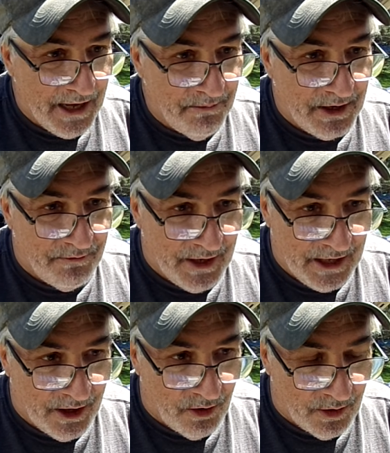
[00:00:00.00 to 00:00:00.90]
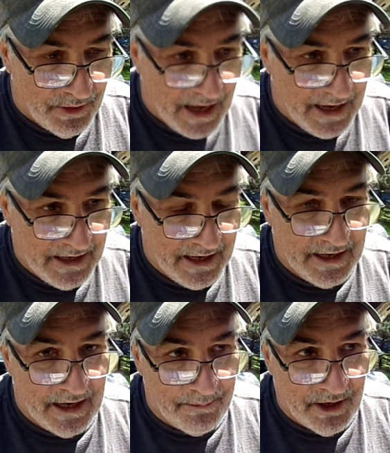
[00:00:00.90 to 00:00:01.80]
my video of that, and
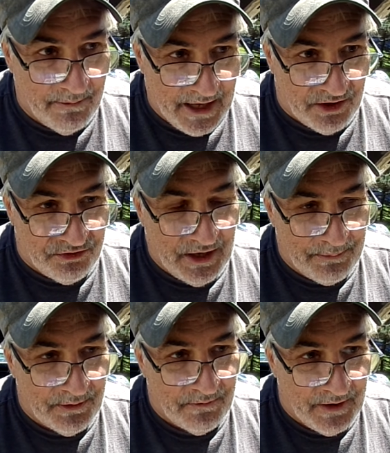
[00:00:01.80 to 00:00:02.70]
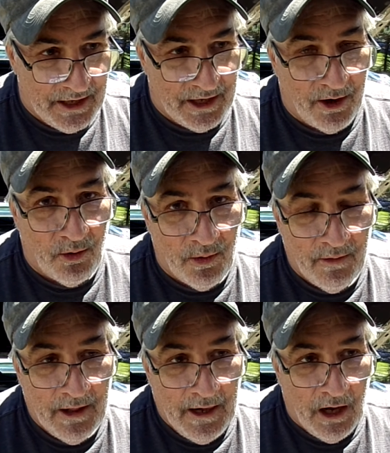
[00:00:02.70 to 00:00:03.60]
then I'm going to make a separate video.
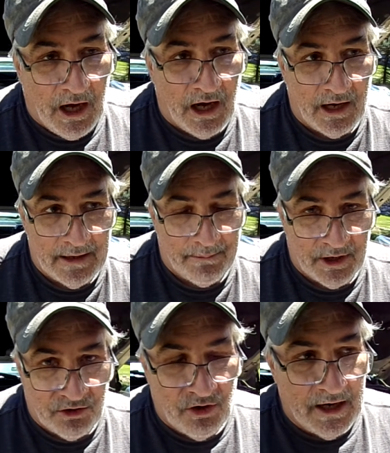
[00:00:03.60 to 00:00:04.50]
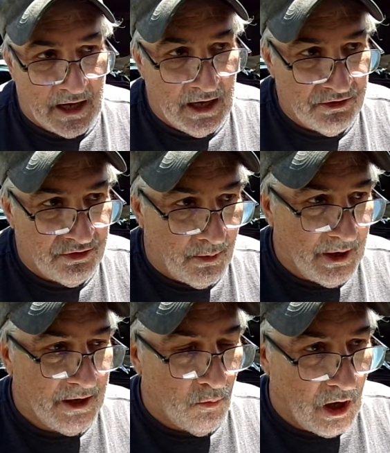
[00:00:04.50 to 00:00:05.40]
I'm going to try to cut some of
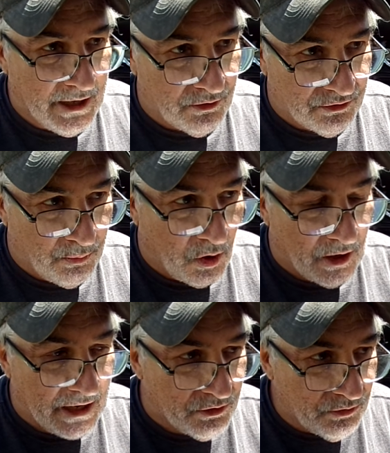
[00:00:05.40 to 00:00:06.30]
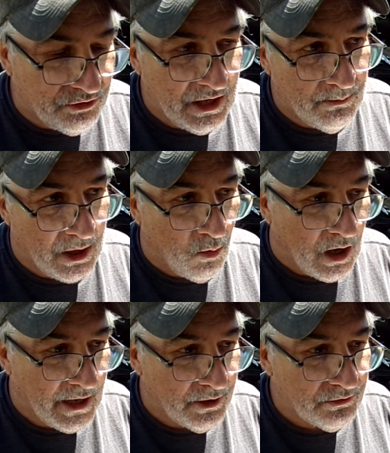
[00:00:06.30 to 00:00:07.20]
my wires apart. I do save my
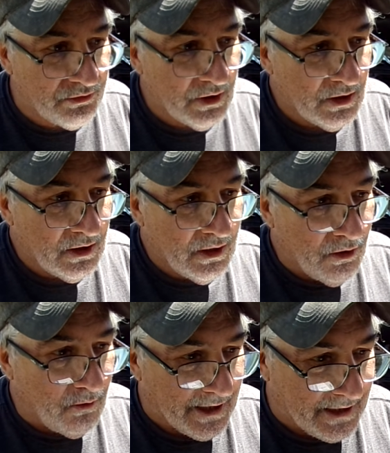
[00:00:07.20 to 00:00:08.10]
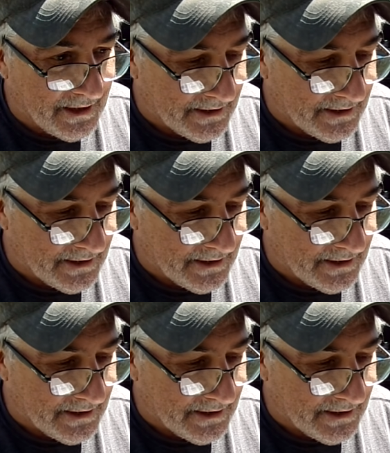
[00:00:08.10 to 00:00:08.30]
wires, like